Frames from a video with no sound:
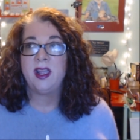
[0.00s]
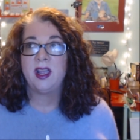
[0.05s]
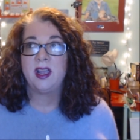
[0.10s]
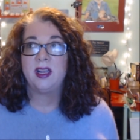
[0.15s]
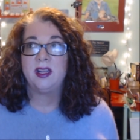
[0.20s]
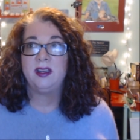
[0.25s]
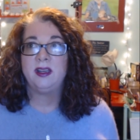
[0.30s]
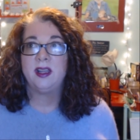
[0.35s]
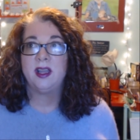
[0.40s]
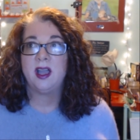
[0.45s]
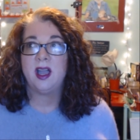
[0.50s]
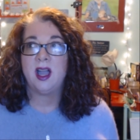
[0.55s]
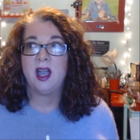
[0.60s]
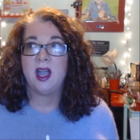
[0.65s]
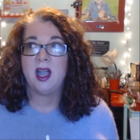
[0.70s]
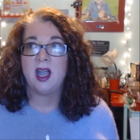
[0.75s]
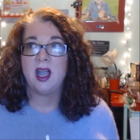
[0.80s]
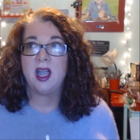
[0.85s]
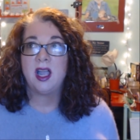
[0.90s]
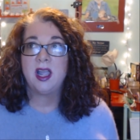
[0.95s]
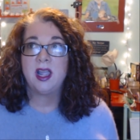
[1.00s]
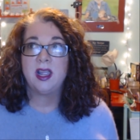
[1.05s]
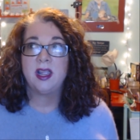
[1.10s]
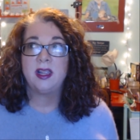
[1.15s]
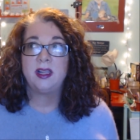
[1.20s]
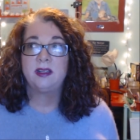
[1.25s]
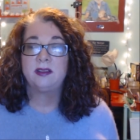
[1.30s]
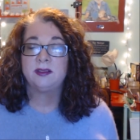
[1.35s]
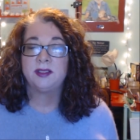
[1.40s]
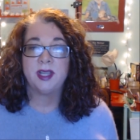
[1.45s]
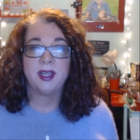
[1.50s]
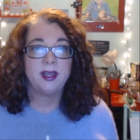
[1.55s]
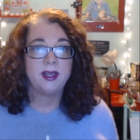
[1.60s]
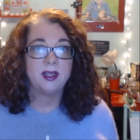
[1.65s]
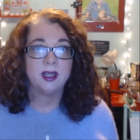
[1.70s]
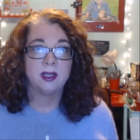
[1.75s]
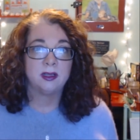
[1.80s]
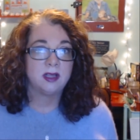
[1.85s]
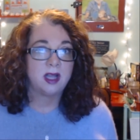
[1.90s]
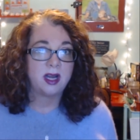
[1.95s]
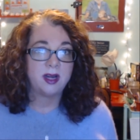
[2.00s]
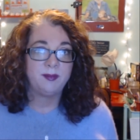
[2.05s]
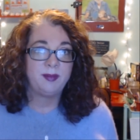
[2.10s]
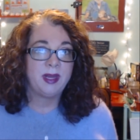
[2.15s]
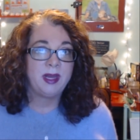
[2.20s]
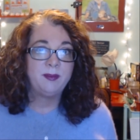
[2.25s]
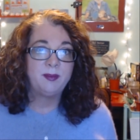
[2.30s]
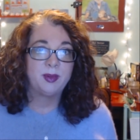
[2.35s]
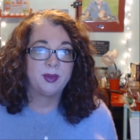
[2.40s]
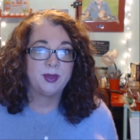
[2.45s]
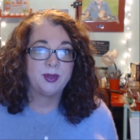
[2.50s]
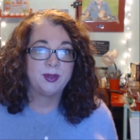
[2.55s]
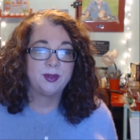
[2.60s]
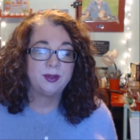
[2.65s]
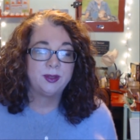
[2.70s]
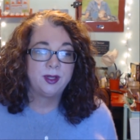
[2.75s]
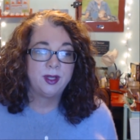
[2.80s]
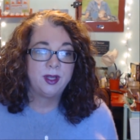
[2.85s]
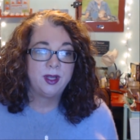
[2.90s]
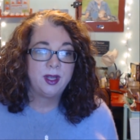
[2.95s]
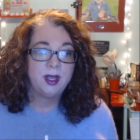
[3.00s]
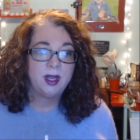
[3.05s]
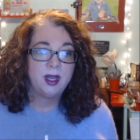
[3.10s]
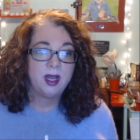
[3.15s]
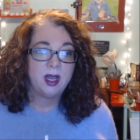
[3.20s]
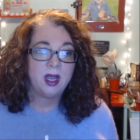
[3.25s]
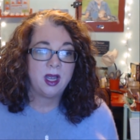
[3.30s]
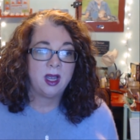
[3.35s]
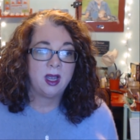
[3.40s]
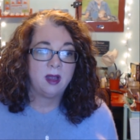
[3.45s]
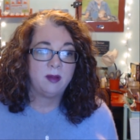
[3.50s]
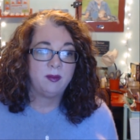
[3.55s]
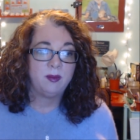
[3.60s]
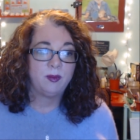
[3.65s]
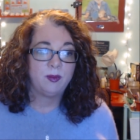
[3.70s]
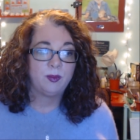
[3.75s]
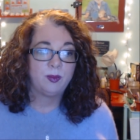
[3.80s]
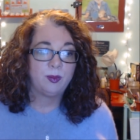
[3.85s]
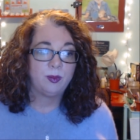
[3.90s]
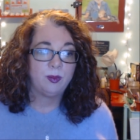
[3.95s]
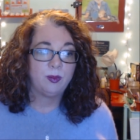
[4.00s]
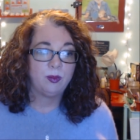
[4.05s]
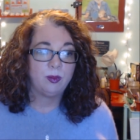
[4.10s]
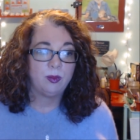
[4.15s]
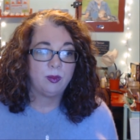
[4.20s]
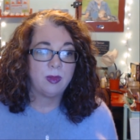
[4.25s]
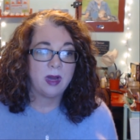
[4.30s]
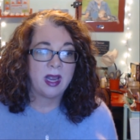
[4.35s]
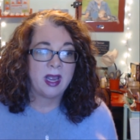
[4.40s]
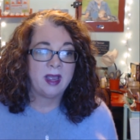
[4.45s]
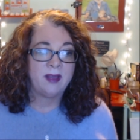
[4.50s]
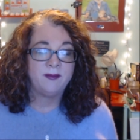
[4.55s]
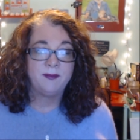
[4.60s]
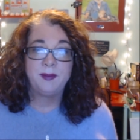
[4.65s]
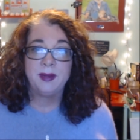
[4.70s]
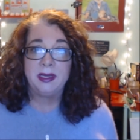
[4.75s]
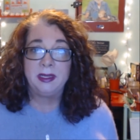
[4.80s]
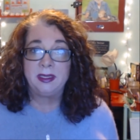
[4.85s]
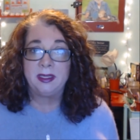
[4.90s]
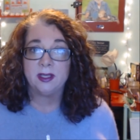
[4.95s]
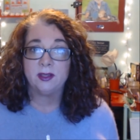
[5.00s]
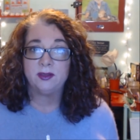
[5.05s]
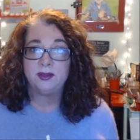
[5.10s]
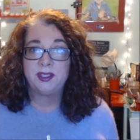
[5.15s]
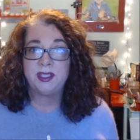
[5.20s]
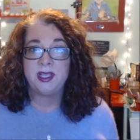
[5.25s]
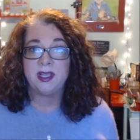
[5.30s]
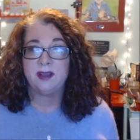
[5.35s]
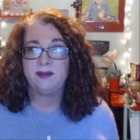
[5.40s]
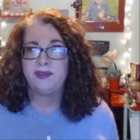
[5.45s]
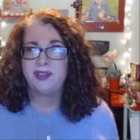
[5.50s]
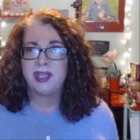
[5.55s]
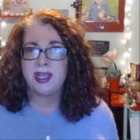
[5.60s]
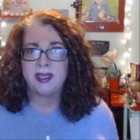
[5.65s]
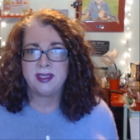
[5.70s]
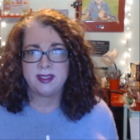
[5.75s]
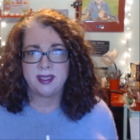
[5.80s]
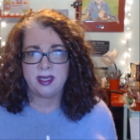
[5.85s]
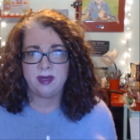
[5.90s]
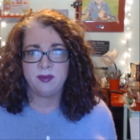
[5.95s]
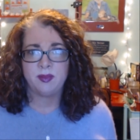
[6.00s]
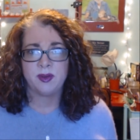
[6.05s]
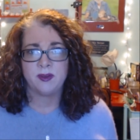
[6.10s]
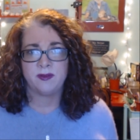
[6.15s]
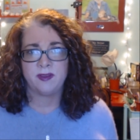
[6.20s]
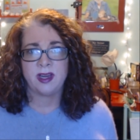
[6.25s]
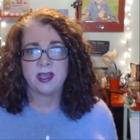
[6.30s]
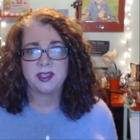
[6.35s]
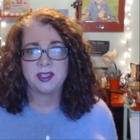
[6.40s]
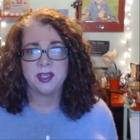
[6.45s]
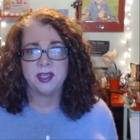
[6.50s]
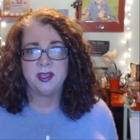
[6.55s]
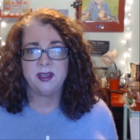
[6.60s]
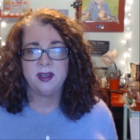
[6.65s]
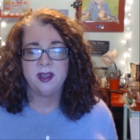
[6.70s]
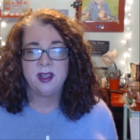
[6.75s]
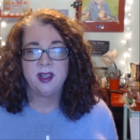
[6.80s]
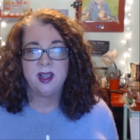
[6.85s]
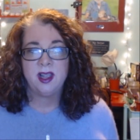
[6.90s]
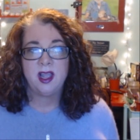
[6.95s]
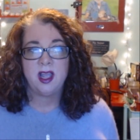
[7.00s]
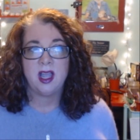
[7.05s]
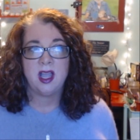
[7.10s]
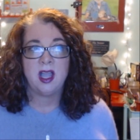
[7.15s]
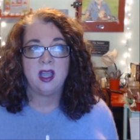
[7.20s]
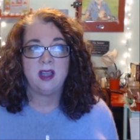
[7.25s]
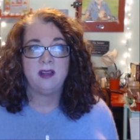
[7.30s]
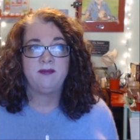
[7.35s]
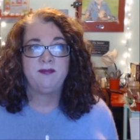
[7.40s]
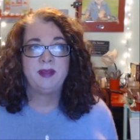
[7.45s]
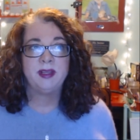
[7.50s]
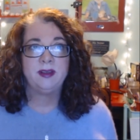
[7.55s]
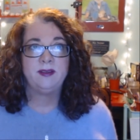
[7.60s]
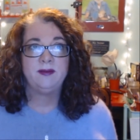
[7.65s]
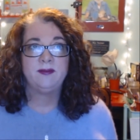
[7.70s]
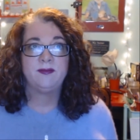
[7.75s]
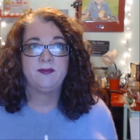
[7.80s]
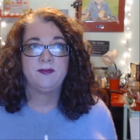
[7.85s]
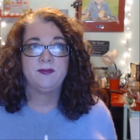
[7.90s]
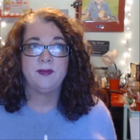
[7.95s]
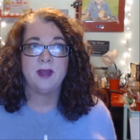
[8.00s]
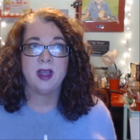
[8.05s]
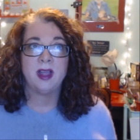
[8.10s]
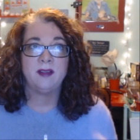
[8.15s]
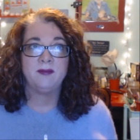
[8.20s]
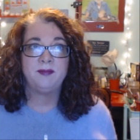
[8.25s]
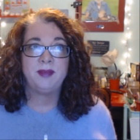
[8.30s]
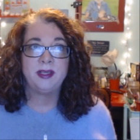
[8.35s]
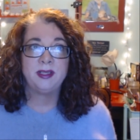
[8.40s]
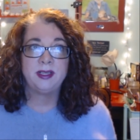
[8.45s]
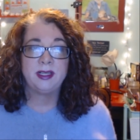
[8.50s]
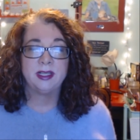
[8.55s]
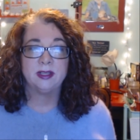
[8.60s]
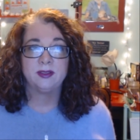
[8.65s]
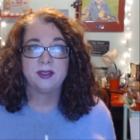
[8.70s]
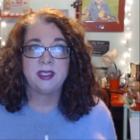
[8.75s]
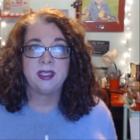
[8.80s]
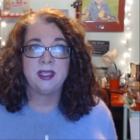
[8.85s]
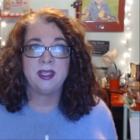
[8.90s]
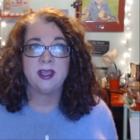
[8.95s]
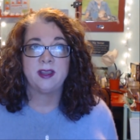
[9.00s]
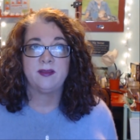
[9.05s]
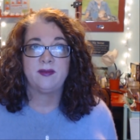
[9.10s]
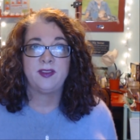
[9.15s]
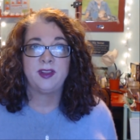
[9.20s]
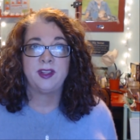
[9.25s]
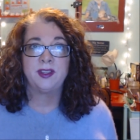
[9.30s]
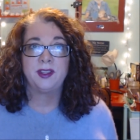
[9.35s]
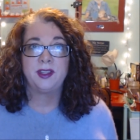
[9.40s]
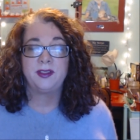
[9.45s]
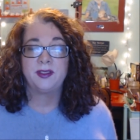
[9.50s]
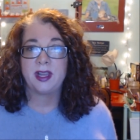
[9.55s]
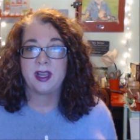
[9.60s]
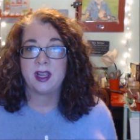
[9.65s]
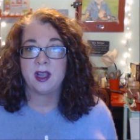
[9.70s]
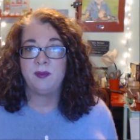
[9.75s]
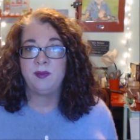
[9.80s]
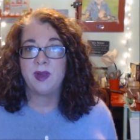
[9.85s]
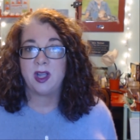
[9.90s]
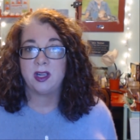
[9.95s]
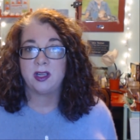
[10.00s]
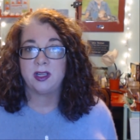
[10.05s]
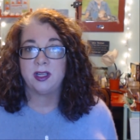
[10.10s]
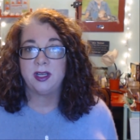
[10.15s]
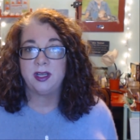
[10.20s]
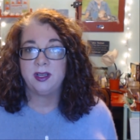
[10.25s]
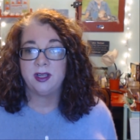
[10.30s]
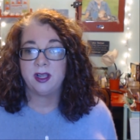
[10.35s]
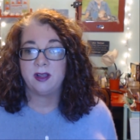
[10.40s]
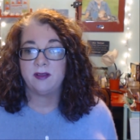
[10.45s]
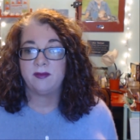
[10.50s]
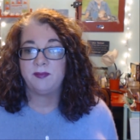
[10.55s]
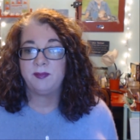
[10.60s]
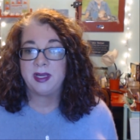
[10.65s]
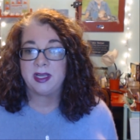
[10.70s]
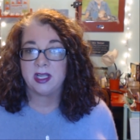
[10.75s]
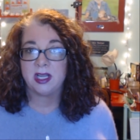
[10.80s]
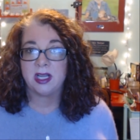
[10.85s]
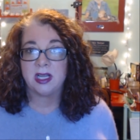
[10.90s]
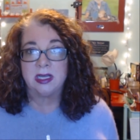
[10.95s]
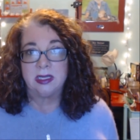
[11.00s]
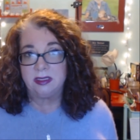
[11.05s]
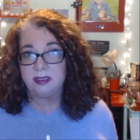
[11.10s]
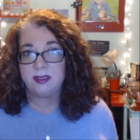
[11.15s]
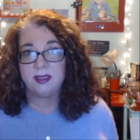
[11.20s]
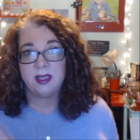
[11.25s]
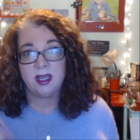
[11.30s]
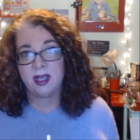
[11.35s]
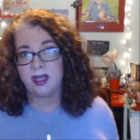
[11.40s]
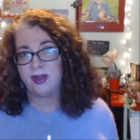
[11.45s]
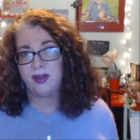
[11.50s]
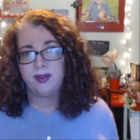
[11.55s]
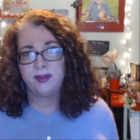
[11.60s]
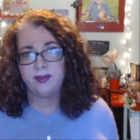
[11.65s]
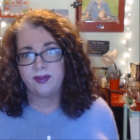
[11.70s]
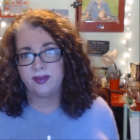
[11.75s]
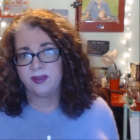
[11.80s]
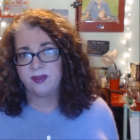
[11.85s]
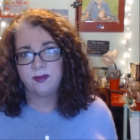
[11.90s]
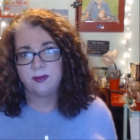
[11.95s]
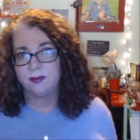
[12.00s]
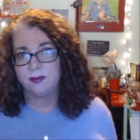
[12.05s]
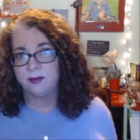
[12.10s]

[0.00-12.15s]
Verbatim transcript: And I, like a lot of people, um, have been guilty of chasing perfection. I've been I've been guilty of feeling like I'm not good enough because of